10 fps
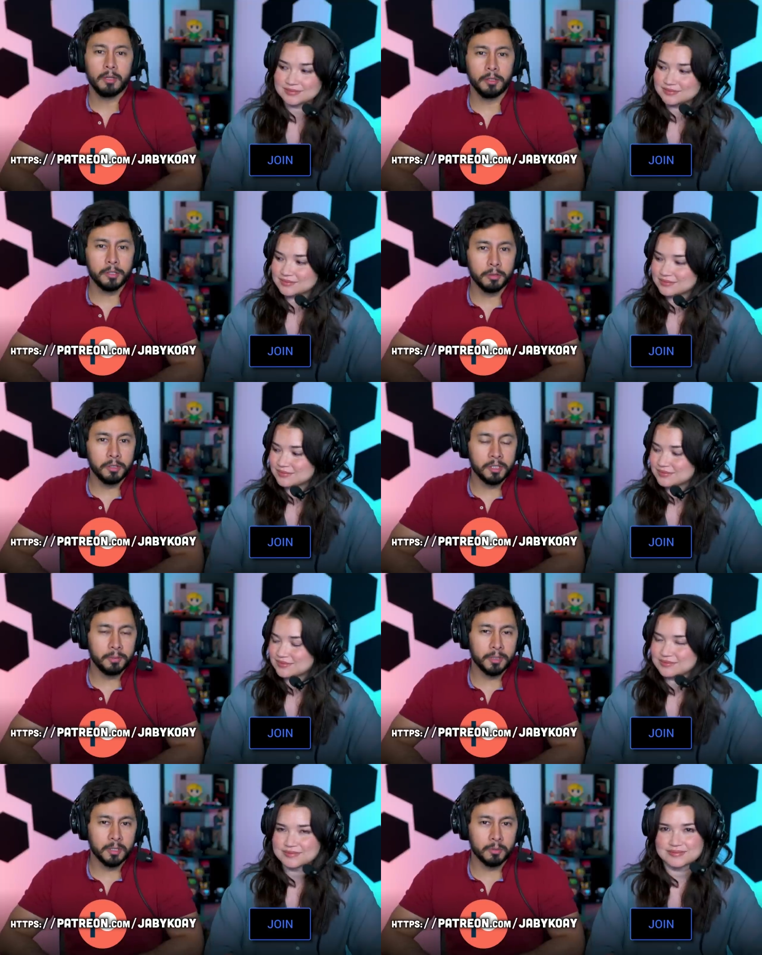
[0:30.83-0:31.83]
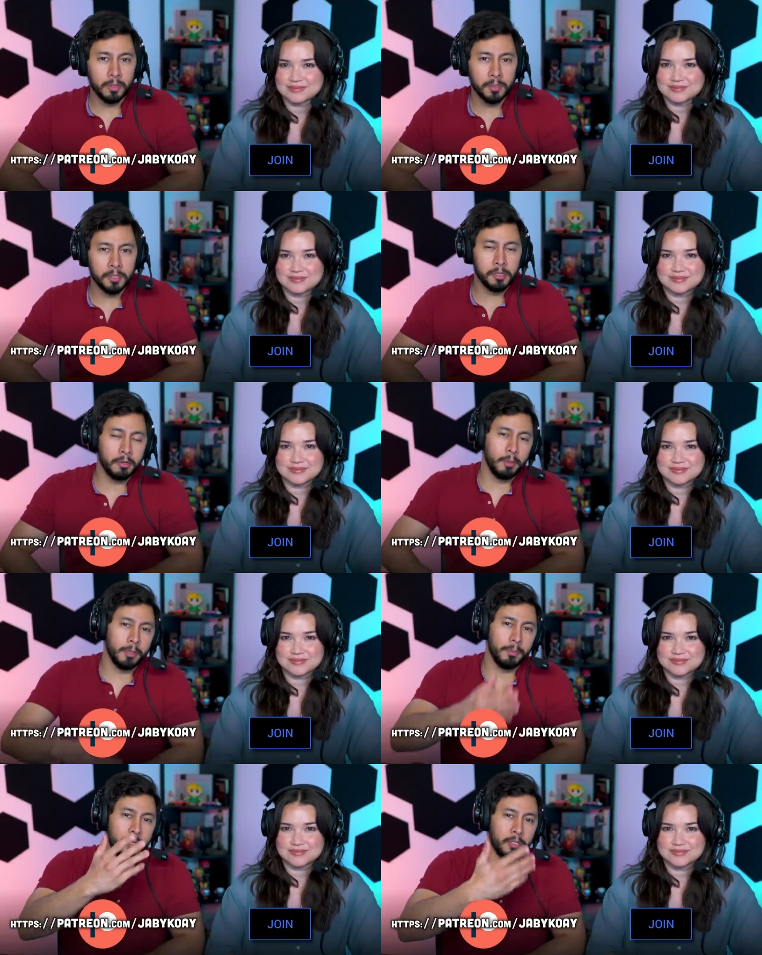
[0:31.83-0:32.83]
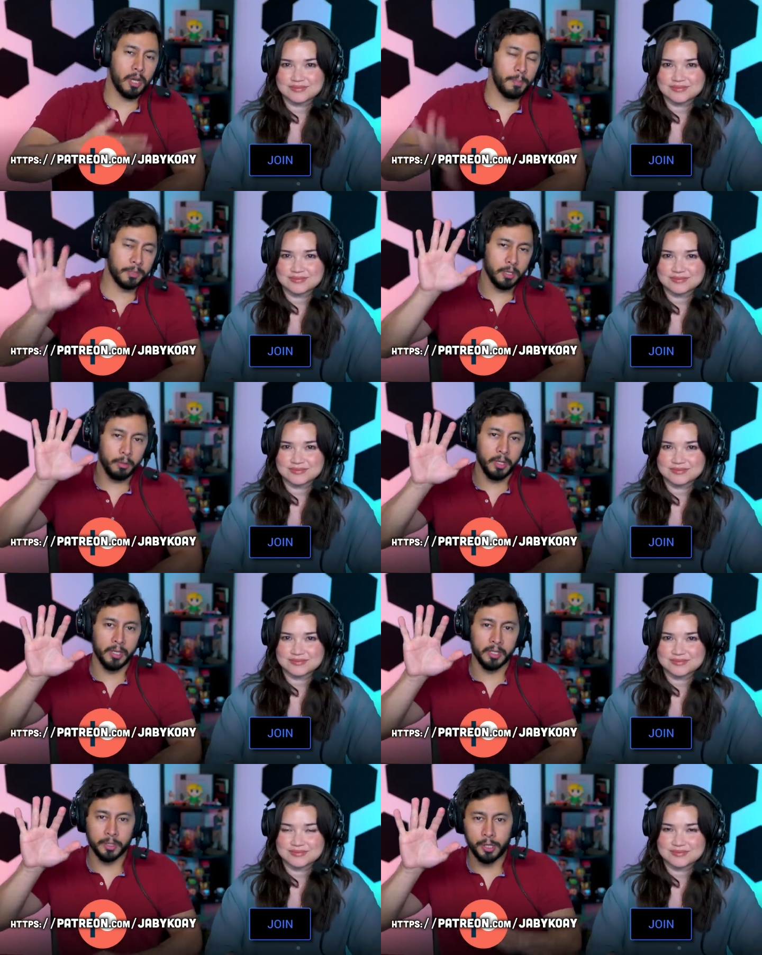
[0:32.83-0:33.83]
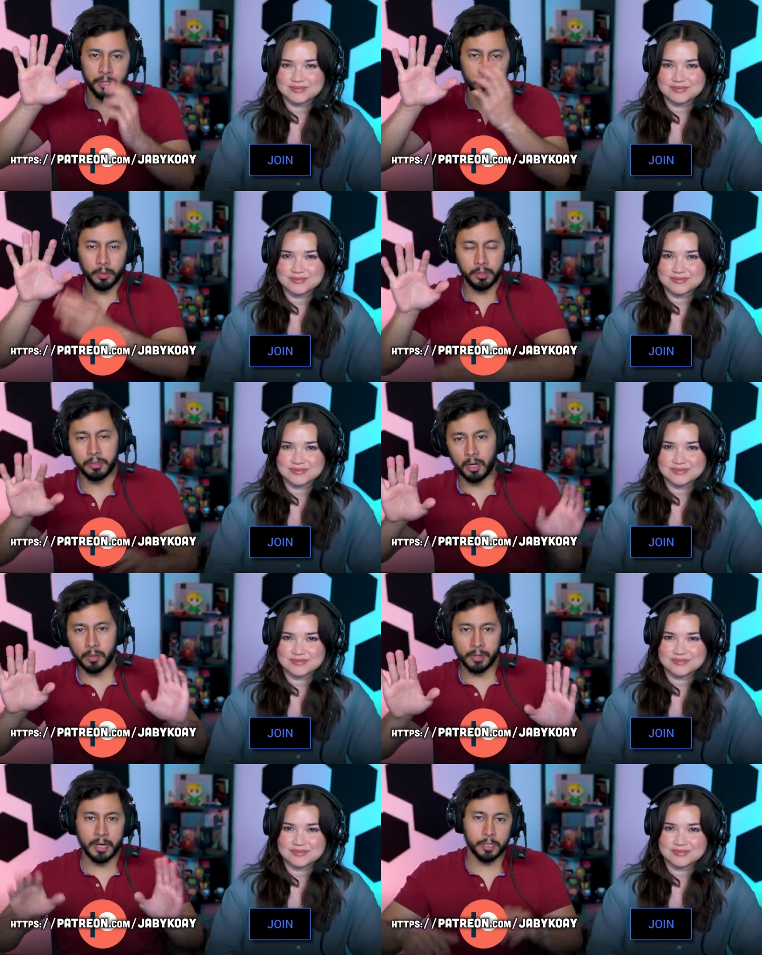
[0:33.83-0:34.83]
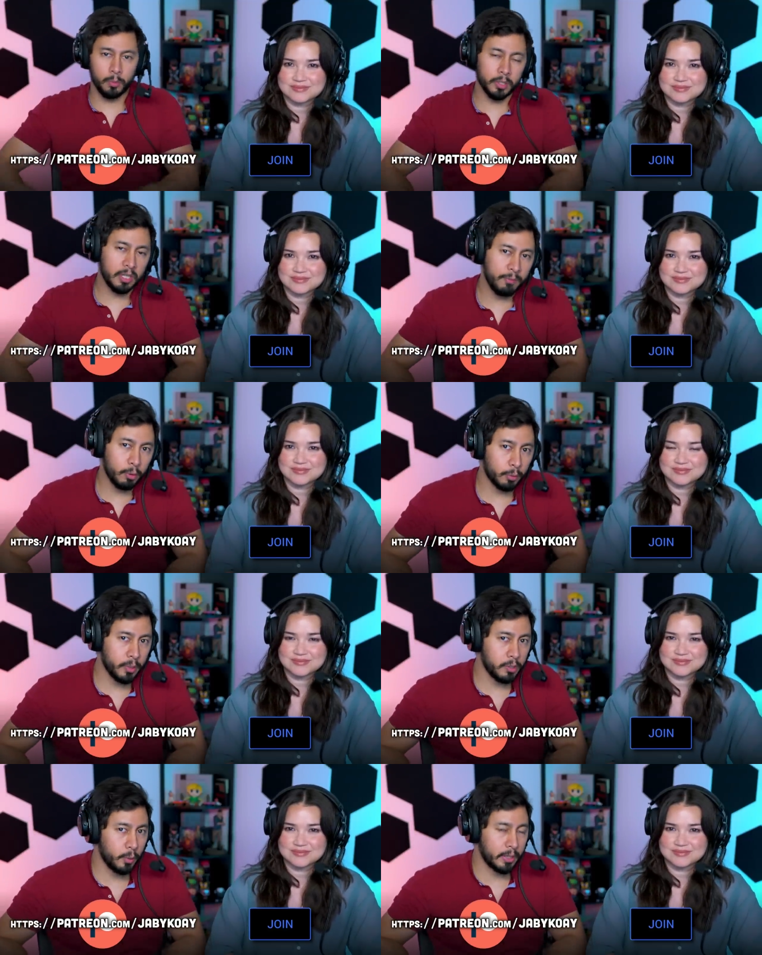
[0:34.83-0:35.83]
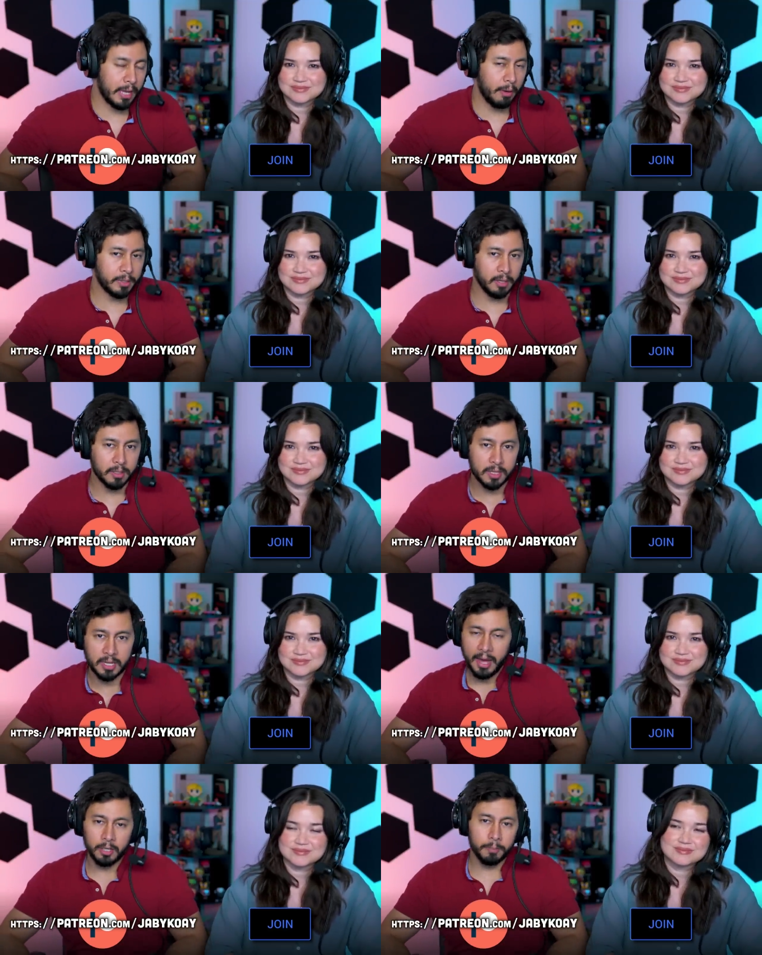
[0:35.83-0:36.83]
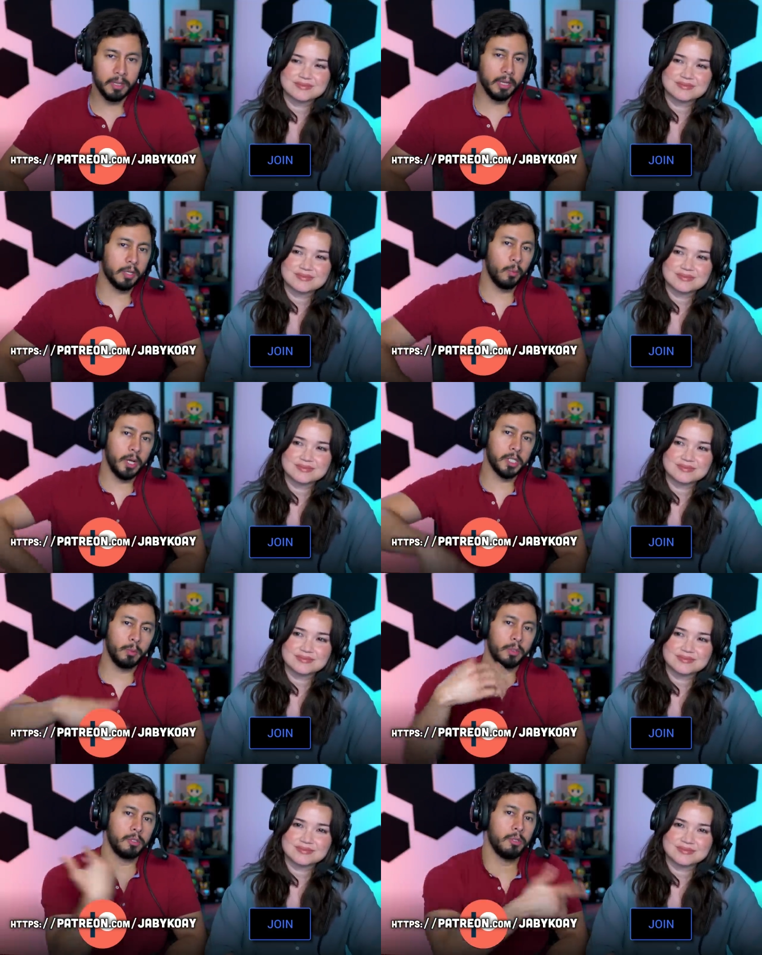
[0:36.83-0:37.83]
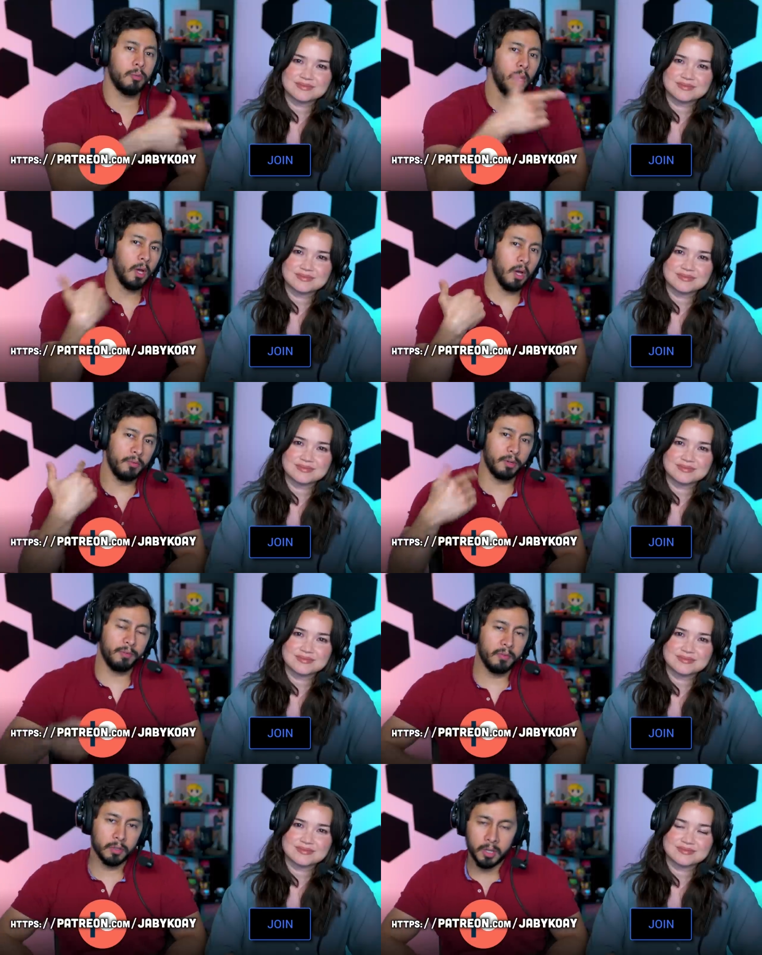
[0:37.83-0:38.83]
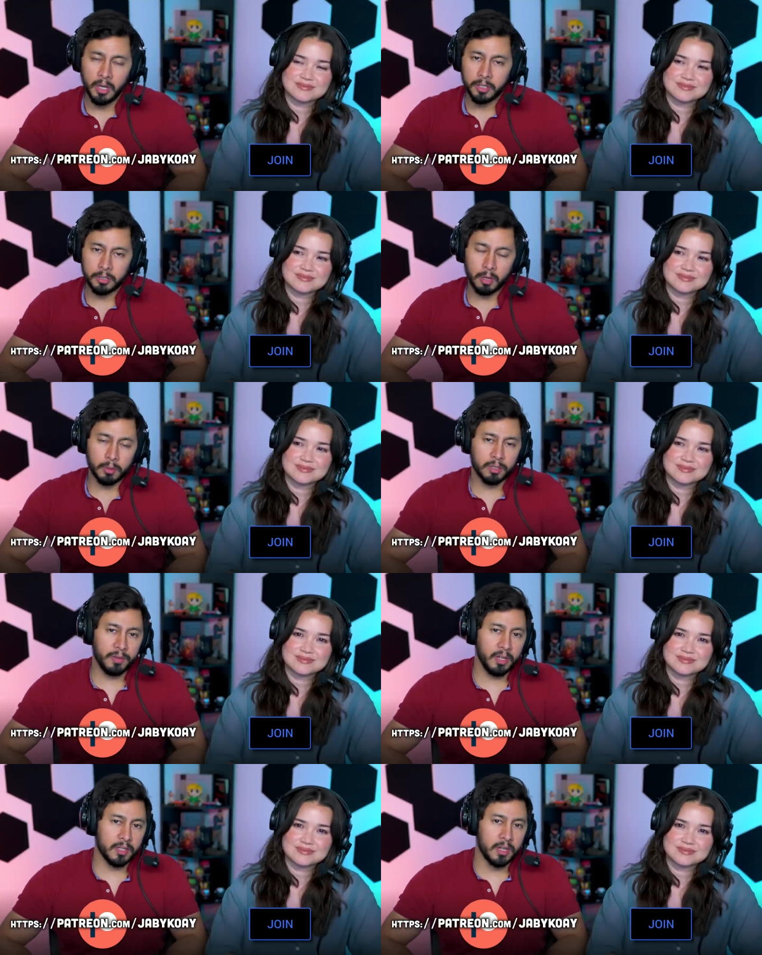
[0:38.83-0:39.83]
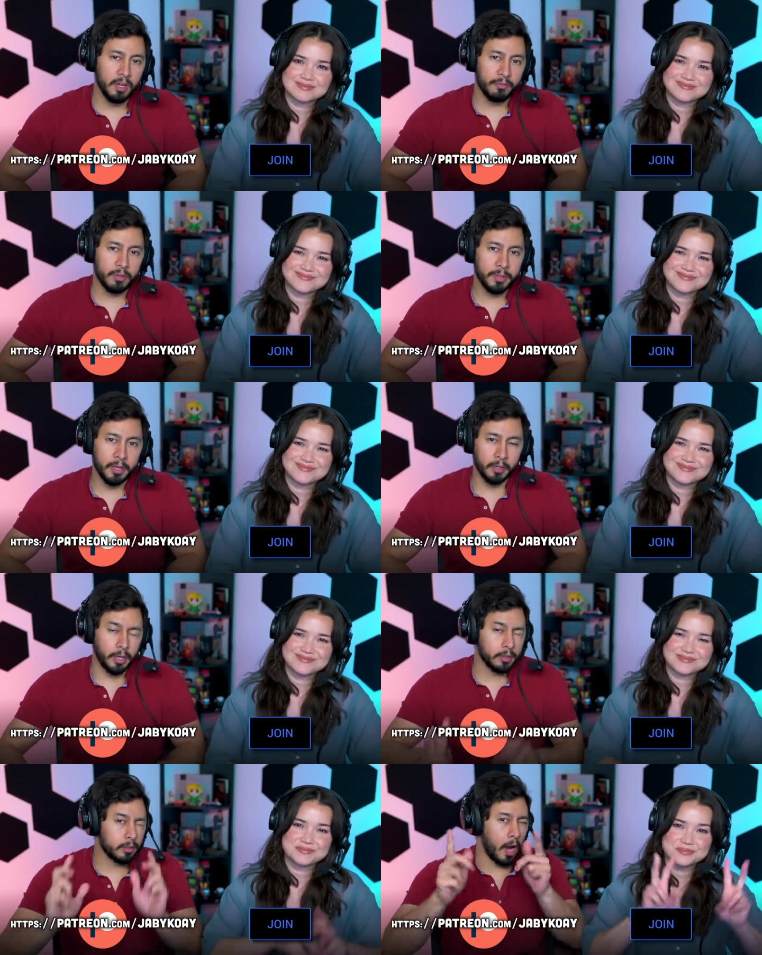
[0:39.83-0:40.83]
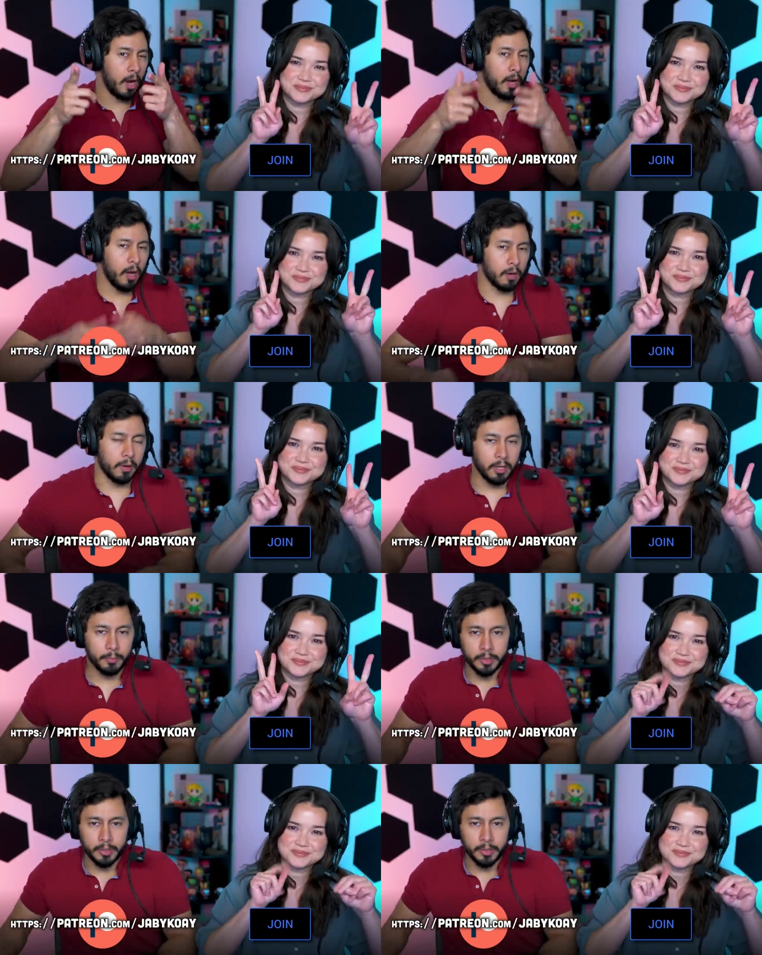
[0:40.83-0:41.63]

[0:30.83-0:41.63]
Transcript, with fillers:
Speaker 1: You'll need your own Disney Plus subscription so you can open up each episode and an adjacent window to our reaction we will give you a 3 to 1 countdown sync and it'll be like you're watching it with two of your favorite Star Wars fans from the internet. All right, here we